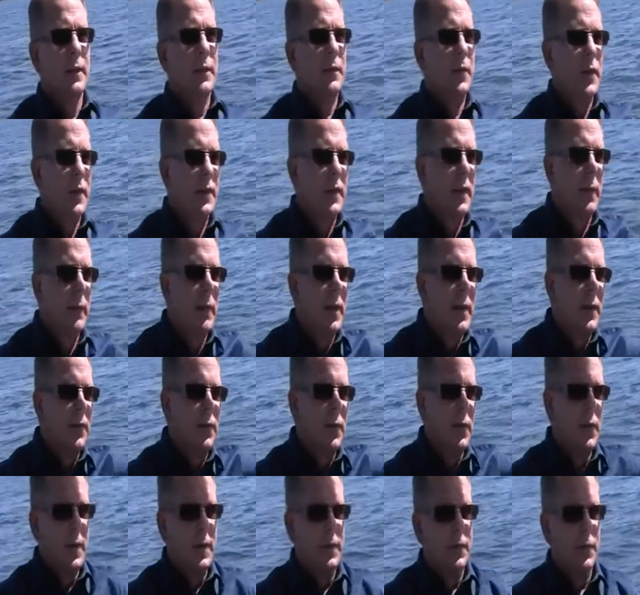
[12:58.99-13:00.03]
for example, if
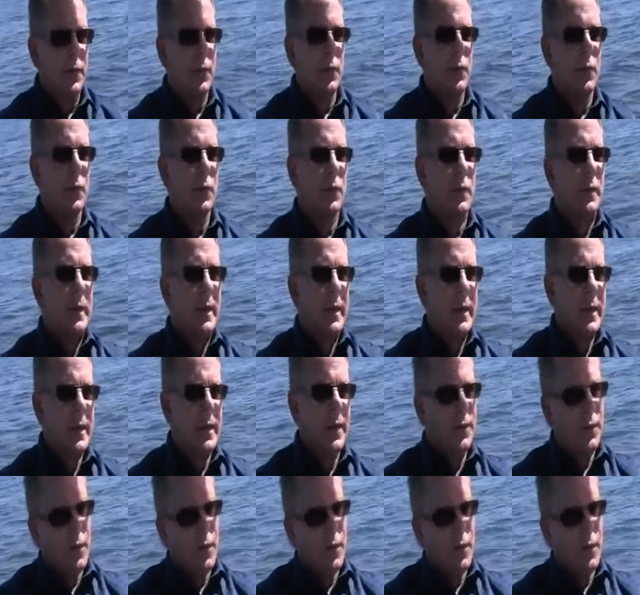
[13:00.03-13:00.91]
you if you if